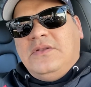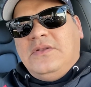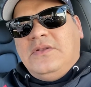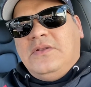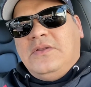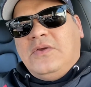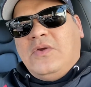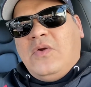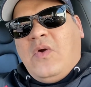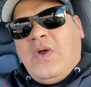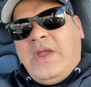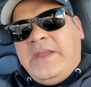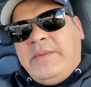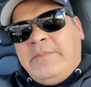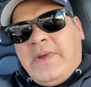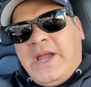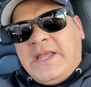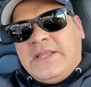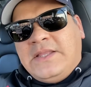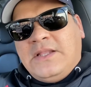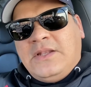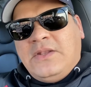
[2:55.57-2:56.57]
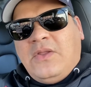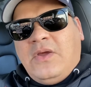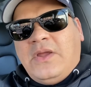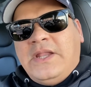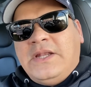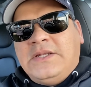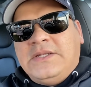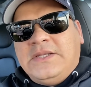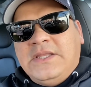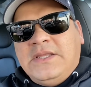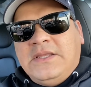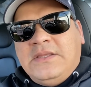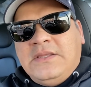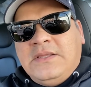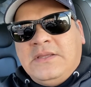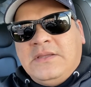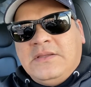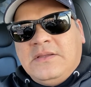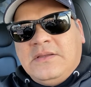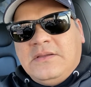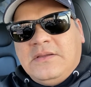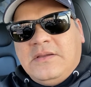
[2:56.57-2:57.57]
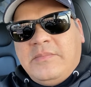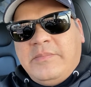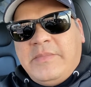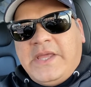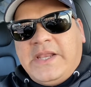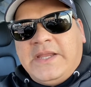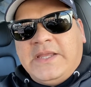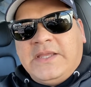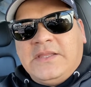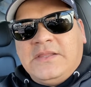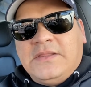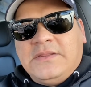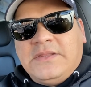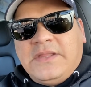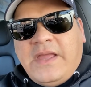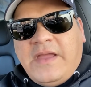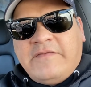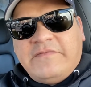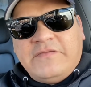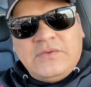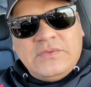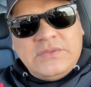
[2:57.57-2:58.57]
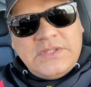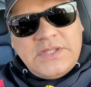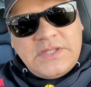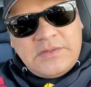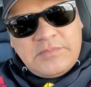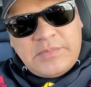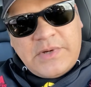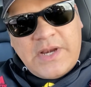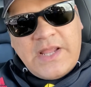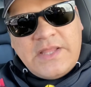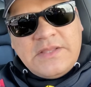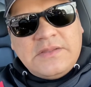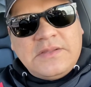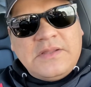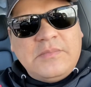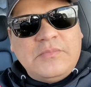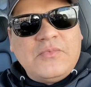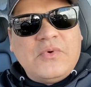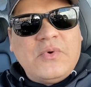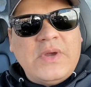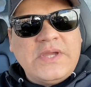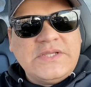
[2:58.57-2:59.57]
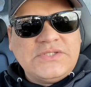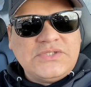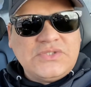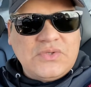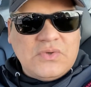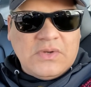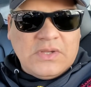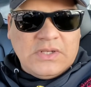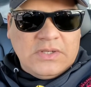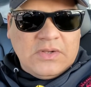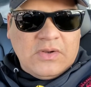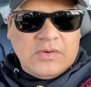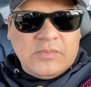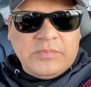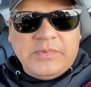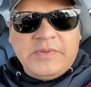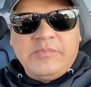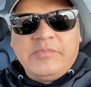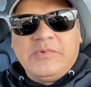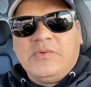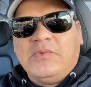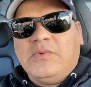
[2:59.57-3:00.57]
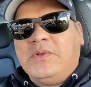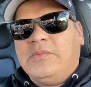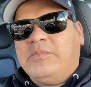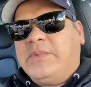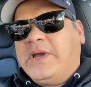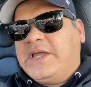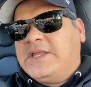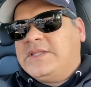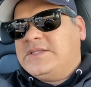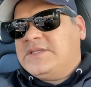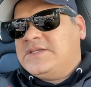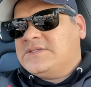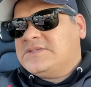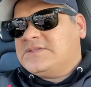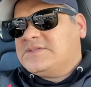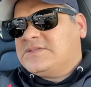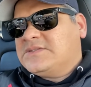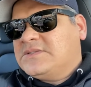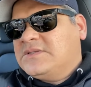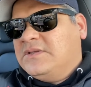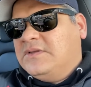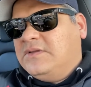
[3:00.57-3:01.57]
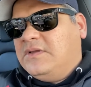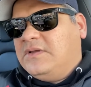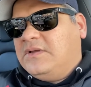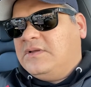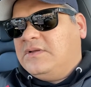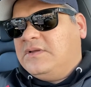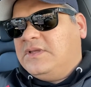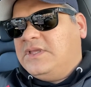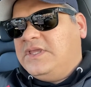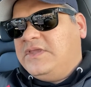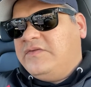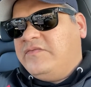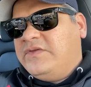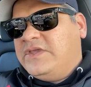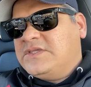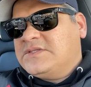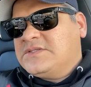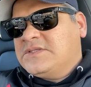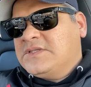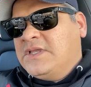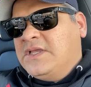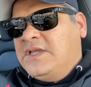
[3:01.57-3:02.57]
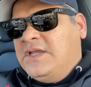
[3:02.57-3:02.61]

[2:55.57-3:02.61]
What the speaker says: going by the loyalty Americans have to these brands, I'm quite sure a lot of people will buy these EVs.